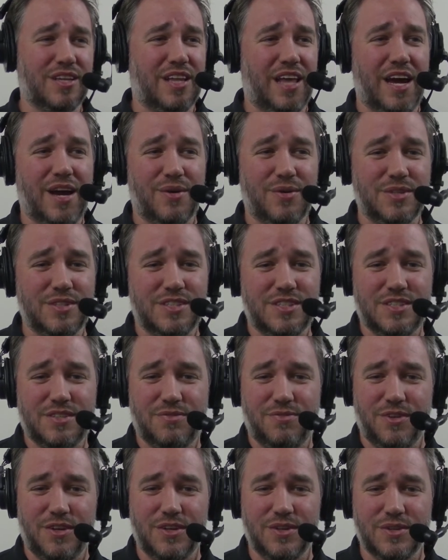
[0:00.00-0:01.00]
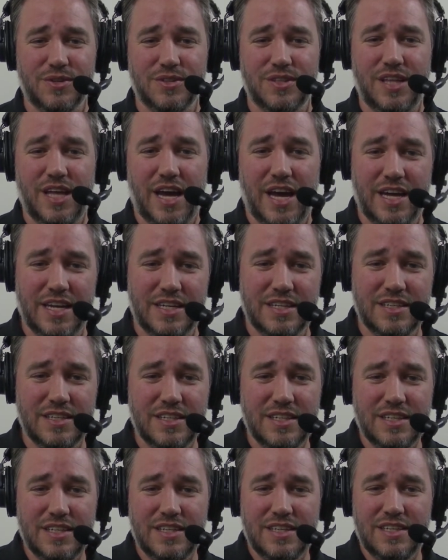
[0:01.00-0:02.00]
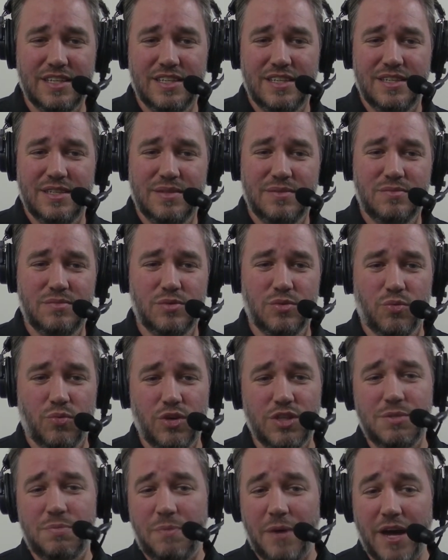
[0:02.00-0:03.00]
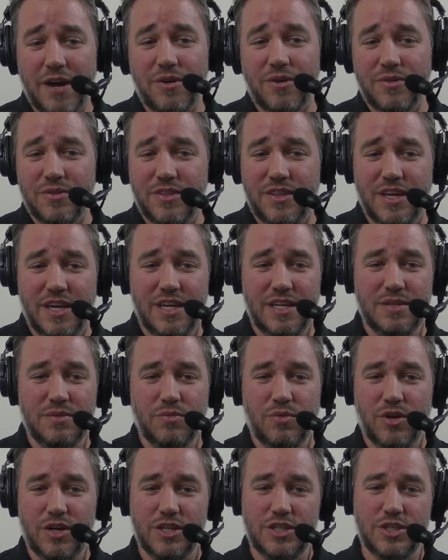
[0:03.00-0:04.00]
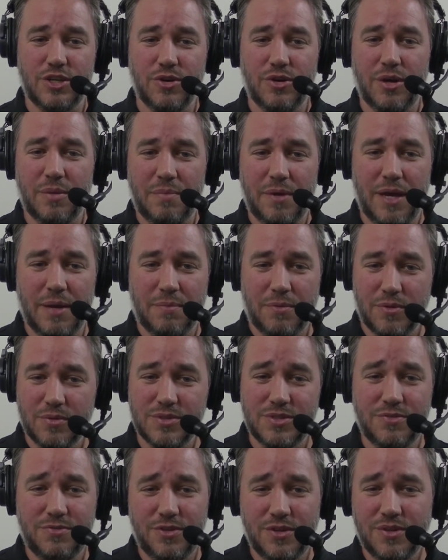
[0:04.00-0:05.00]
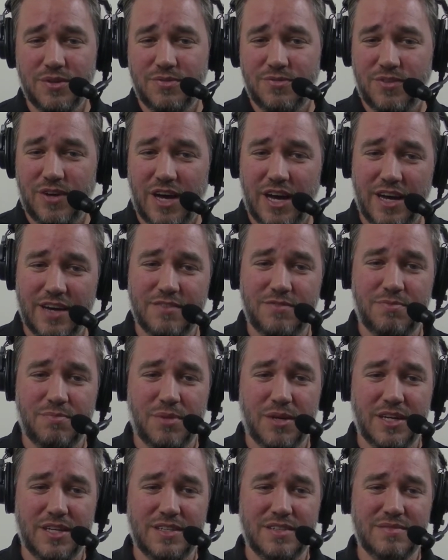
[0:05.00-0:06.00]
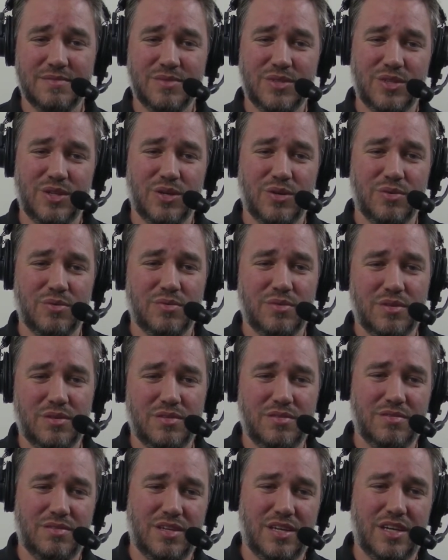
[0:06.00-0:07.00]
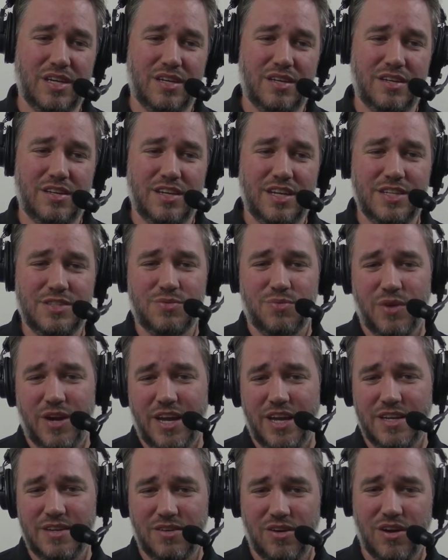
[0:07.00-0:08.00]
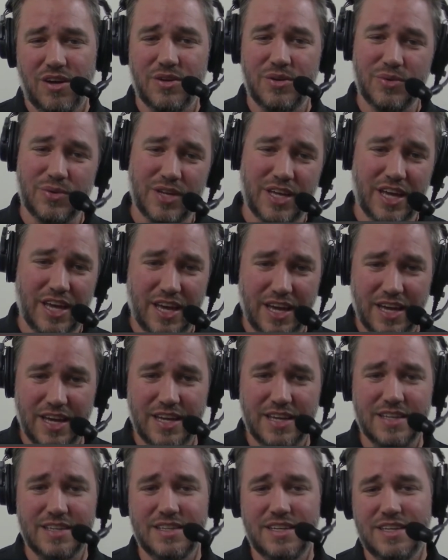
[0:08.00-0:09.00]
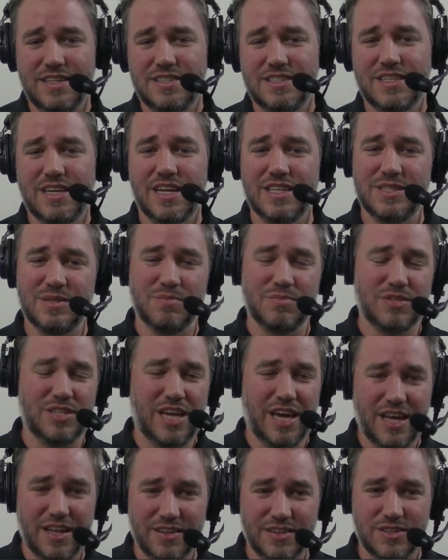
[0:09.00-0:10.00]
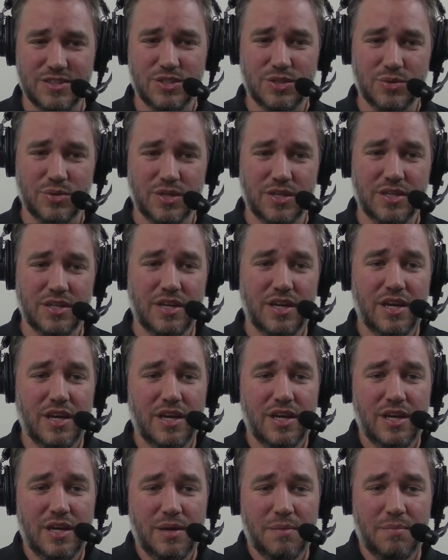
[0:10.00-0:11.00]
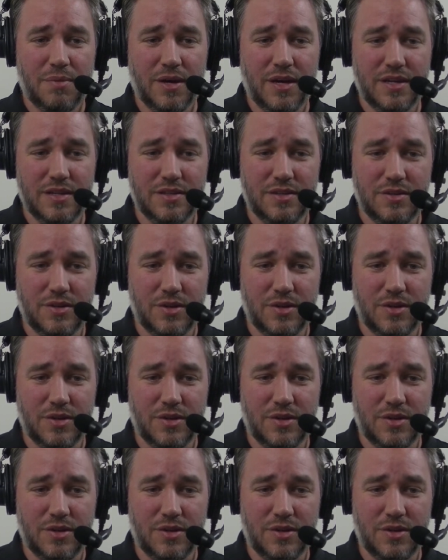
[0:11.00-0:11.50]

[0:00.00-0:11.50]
allowance field that was better than what it showed on paper. It was a field of 5, but it's ran on okay. It's got some talent to it, but